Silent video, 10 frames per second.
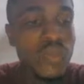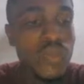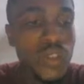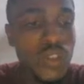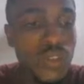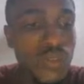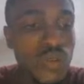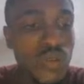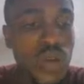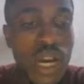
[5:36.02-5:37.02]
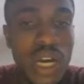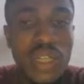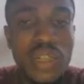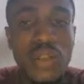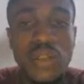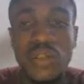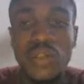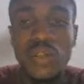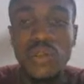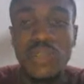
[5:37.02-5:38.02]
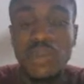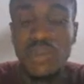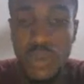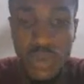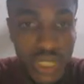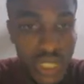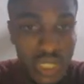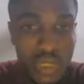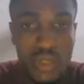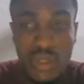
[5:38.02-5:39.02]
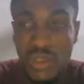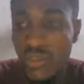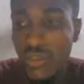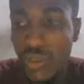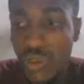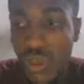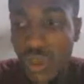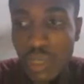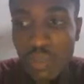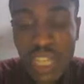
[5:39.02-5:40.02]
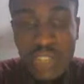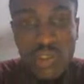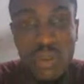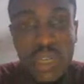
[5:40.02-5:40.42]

you are not gonna be able to sell on the platform.